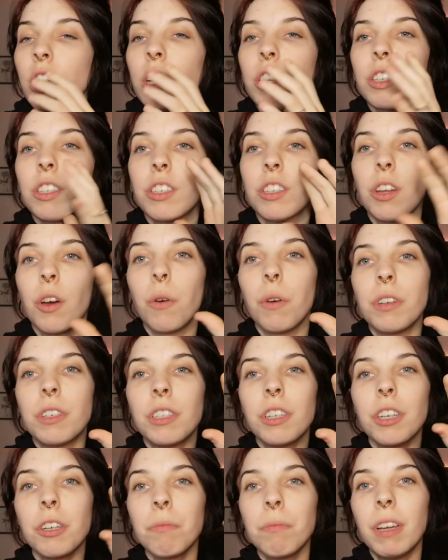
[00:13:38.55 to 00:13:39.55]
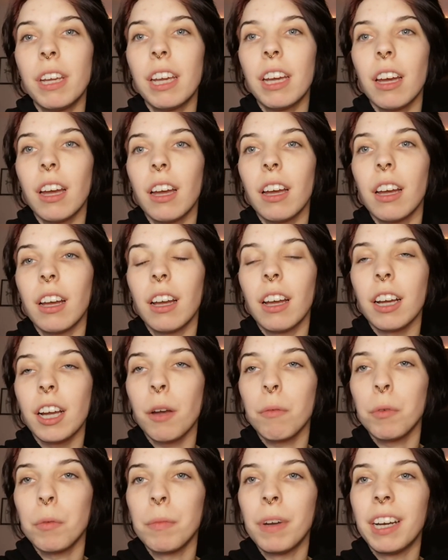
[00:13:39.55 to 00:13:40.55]
So it took me a
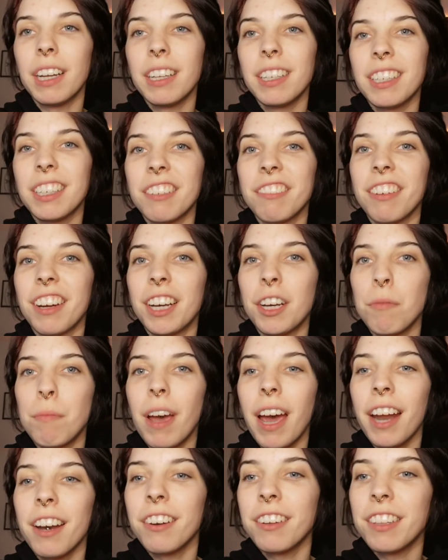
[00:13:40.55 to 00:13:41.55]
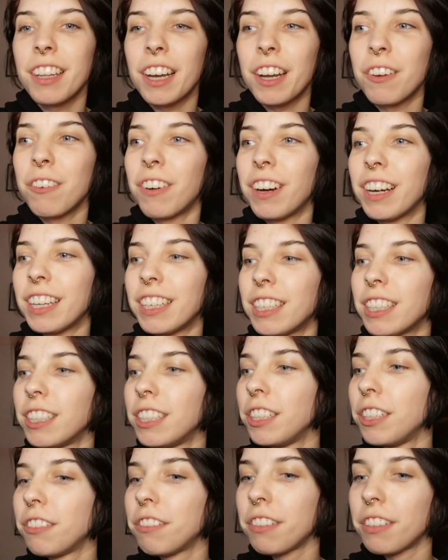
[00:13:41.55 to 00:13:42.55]
couple minutes to find a pattern that I wanted to
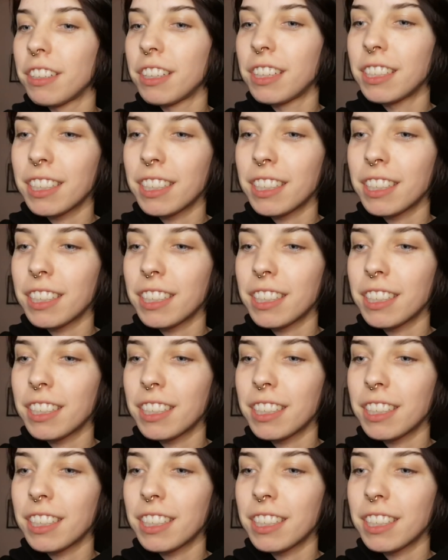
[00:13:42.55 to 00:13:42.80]
do for this